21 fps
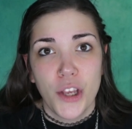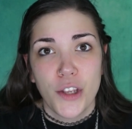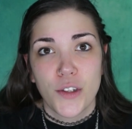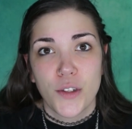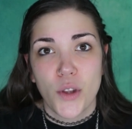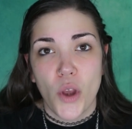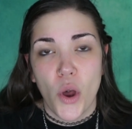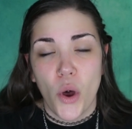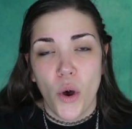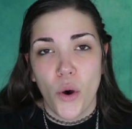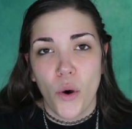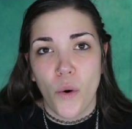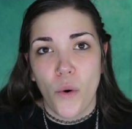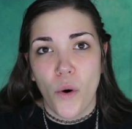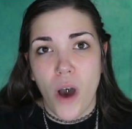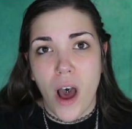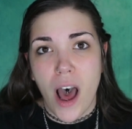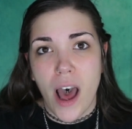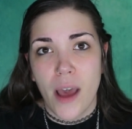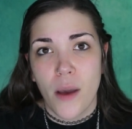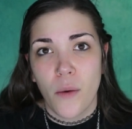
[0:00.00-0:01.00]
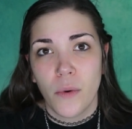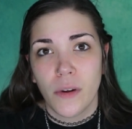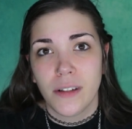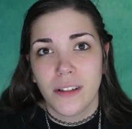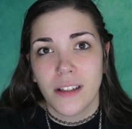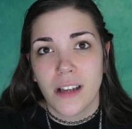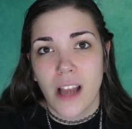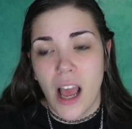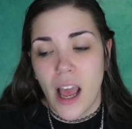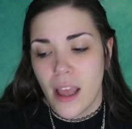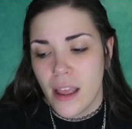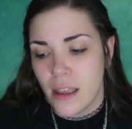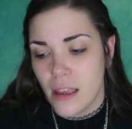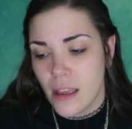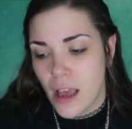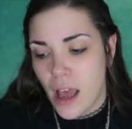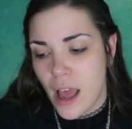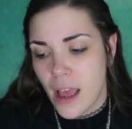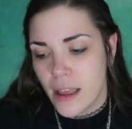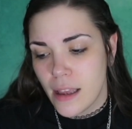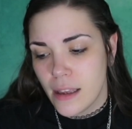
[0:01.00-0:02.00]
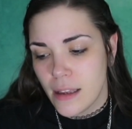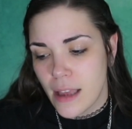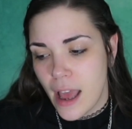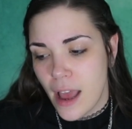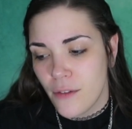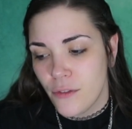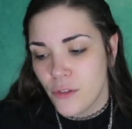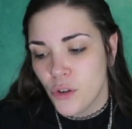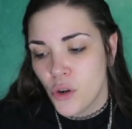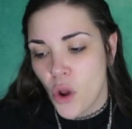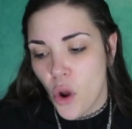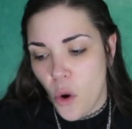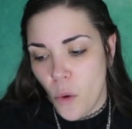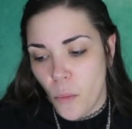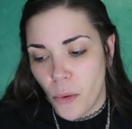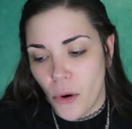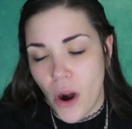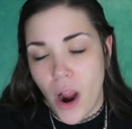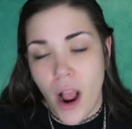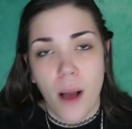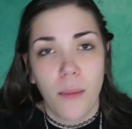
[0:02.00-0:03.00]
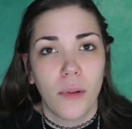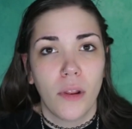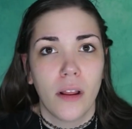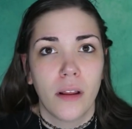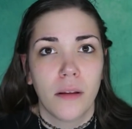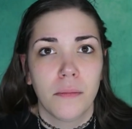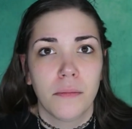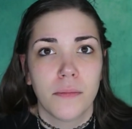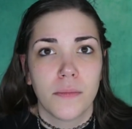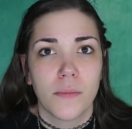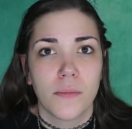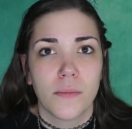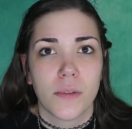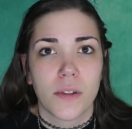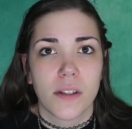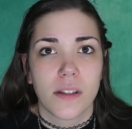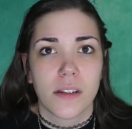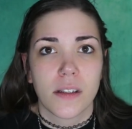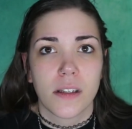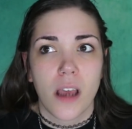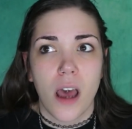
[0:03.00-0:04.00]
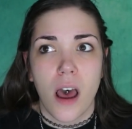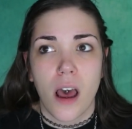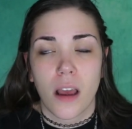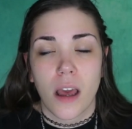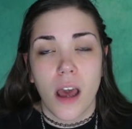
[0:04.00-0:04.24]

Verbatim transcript: So I would, I, I have no problems uh,